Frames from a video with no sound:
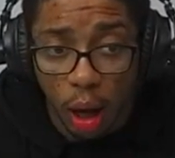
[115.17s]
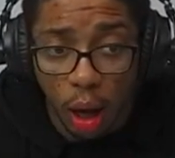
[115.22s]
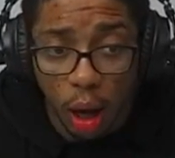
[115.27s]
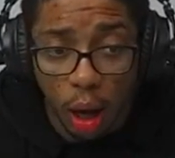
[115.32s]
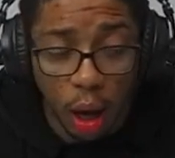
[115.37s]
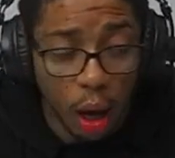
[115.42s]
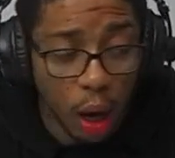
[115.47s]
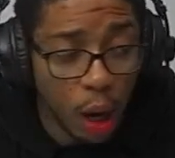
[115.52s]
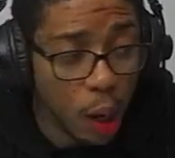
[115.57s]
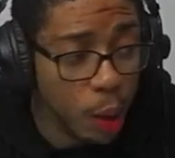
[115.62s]

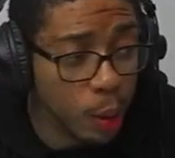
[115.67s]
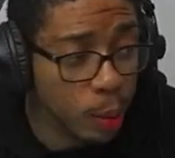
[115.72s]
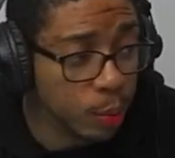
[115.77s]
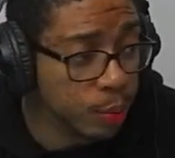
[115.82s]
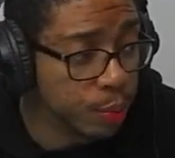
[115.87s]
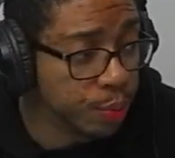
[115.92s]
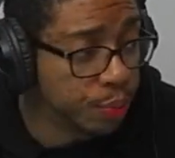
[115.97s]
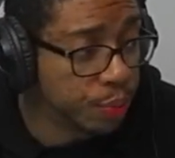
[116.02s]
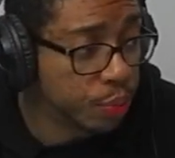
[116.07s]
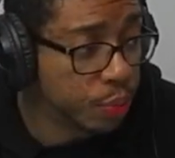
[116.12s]

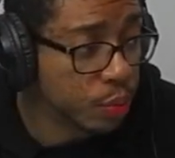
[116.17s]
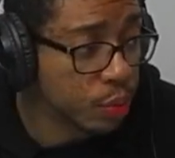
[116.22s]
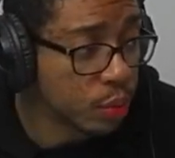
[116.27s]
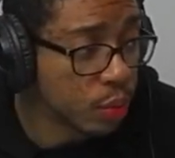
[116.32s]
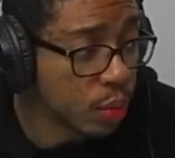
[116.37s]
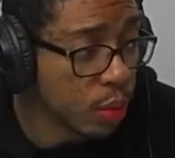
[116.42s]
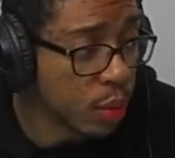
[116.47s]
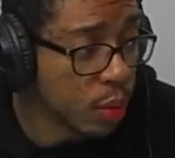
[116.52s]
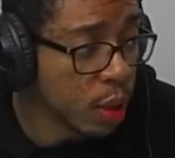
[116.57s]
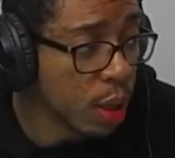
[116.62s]
Um,
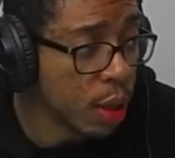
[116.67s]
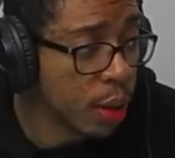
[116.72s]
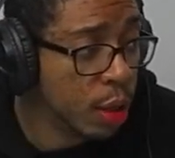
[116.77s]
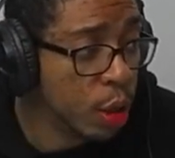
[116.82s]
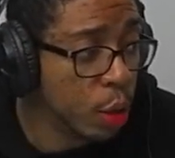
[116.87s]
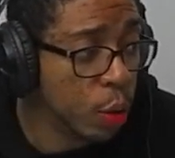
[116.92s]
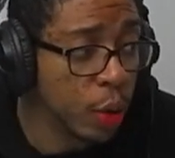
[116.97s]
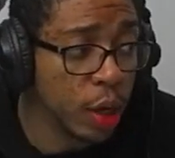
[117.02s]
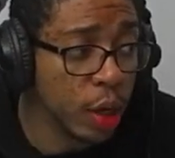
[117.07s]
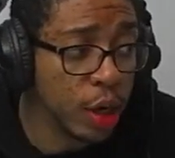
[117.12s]

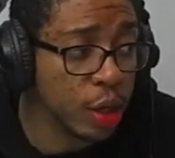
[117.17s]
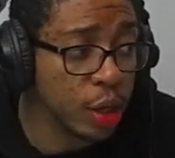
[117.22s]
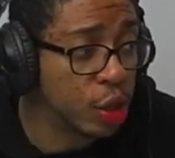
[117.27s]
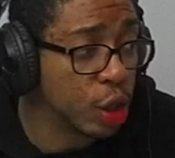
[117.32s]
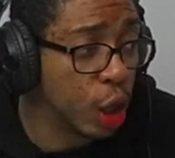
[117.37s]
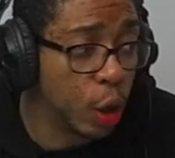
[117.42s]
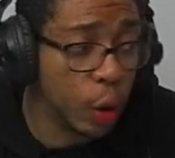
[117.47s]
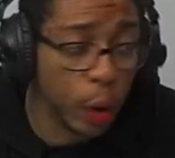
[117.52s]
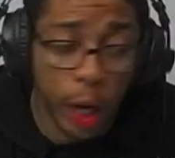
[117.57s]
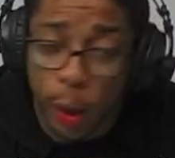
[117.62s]
you can
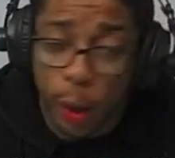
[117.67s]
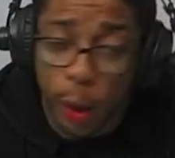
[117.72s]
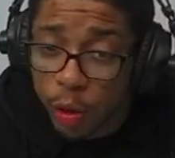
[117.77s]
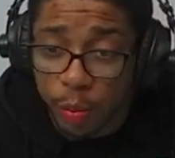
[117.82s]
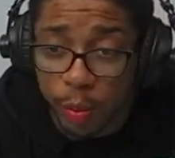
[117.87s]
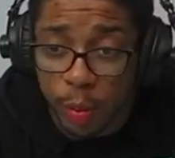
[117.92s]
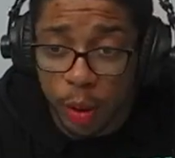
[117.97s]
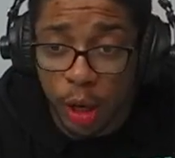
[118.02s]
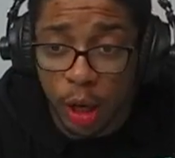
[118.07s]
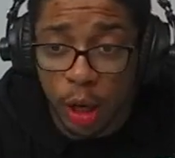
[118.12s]
disagree with
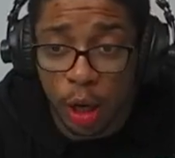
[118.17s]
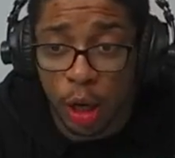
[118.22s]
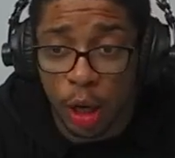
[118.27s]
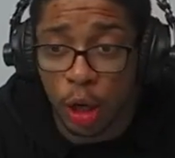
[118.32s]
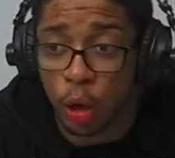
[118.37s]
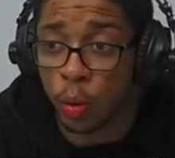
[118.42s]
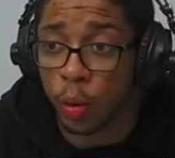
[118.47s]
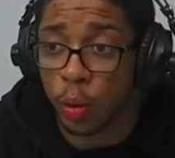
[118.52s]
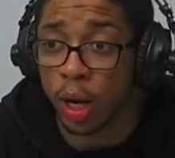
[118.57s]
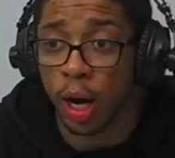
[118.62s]
me,
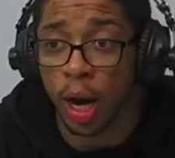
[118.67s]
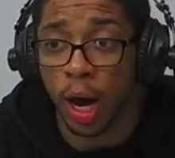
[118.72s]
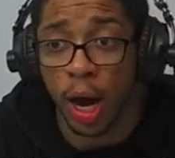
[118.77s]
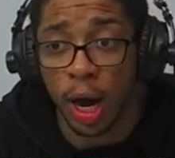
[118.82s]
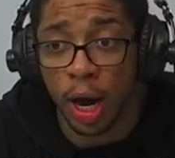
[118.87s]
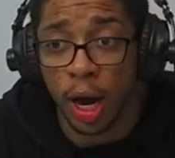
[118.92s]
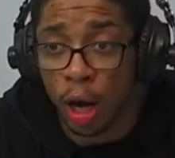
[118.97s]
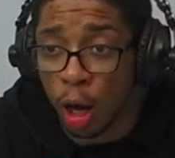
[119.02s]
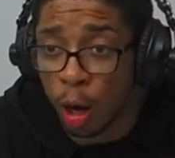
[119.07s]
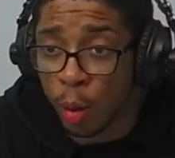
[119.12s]
you can
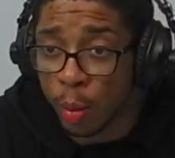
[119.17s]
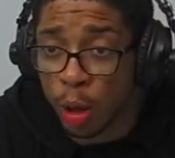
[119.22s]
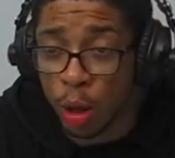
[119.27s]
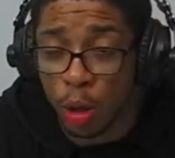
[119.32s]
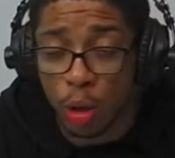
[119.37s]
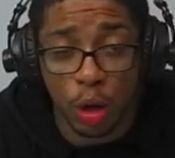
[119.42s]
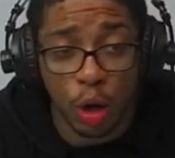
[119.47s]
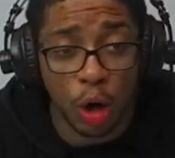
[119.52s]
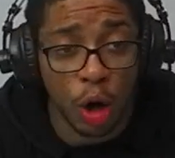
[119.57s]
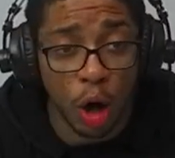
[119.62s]
hate on me,
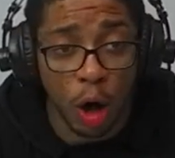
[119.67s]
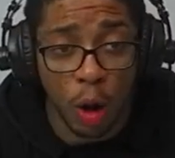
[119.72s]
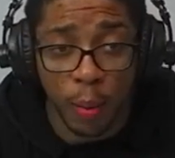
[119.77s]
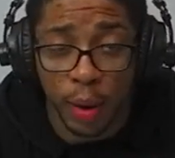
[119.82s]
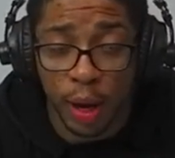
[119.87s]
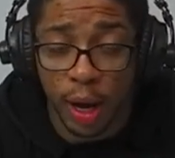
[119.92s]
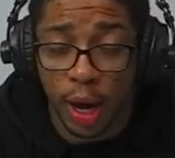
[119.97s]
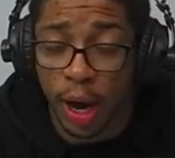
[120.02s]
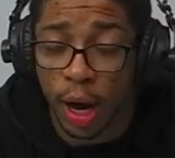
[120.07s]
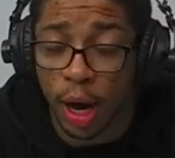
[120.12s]
you can call
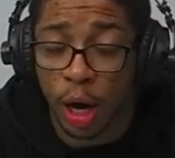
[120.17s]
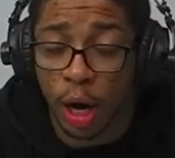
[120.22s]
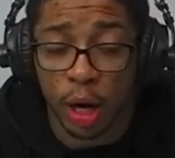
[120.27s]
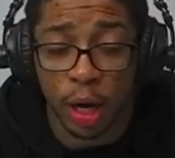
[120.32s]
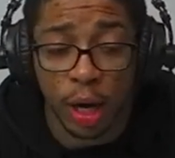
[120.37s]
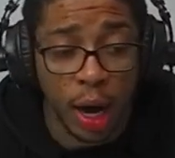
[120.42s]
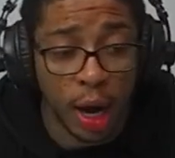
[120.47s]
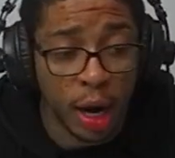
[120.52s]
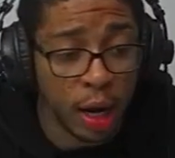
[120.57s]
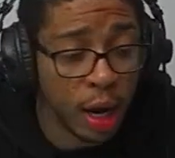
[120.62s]
me a hater,
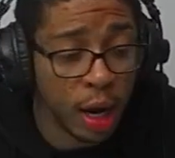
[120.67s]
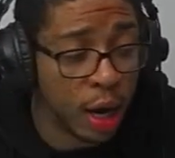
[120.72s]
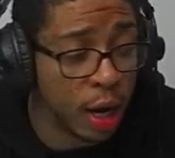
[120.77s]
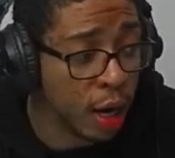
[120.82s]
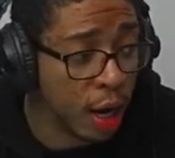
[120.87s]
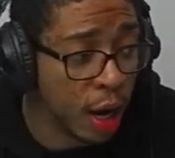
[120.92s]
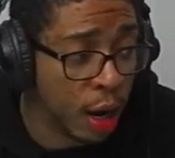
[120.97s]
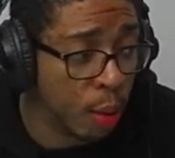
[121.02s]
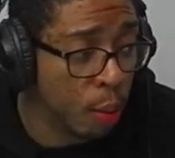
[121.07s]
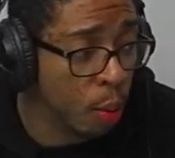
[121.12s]
yada yada
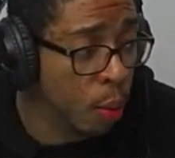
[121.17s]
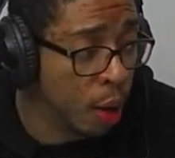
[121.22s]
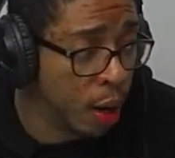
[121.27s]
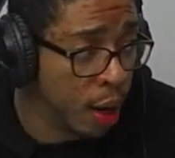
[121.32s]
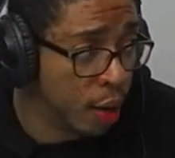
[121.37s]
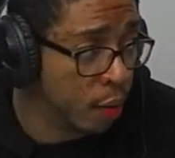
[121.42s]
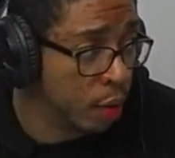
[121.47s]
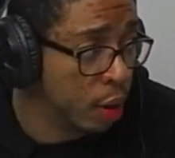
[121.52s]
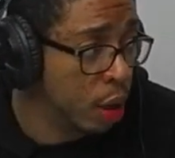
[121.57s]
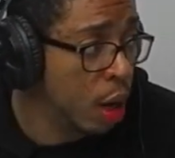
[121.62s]
yada,
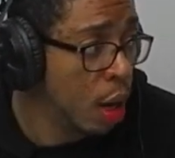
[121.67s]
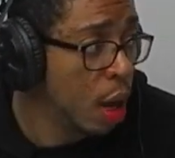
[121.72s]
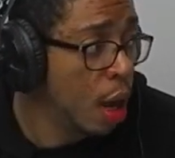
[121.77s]
whatever.